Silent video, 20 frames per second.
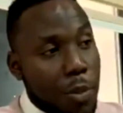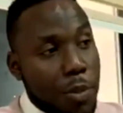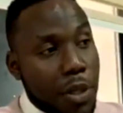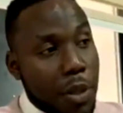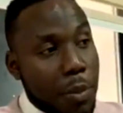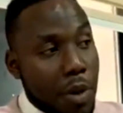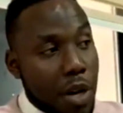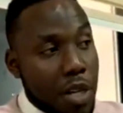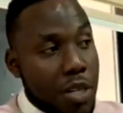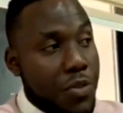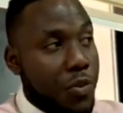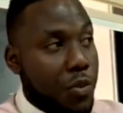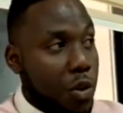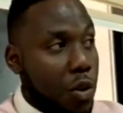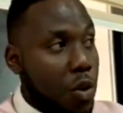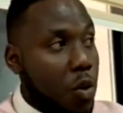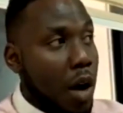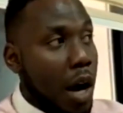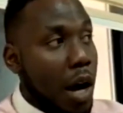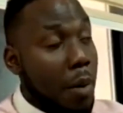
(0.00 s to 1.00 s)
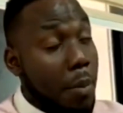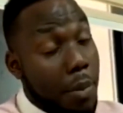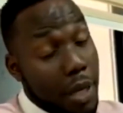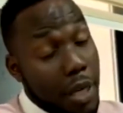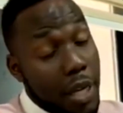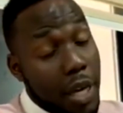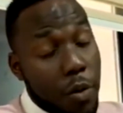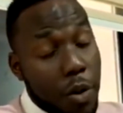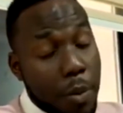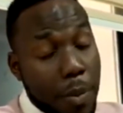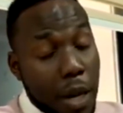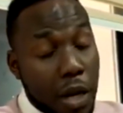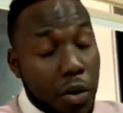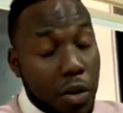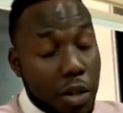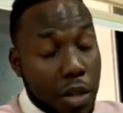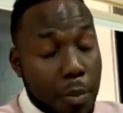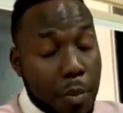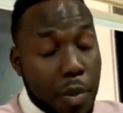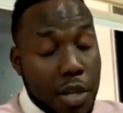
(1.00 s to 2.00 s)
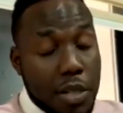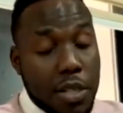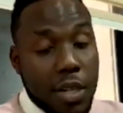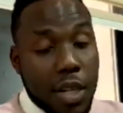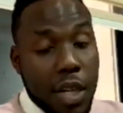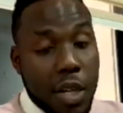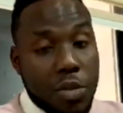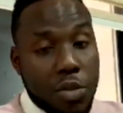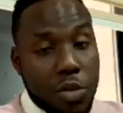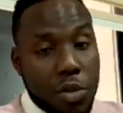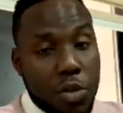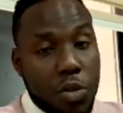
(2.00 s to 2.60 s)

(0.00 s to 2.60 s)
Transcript: that we had to stop the bus for a while, but yeah, we're back on the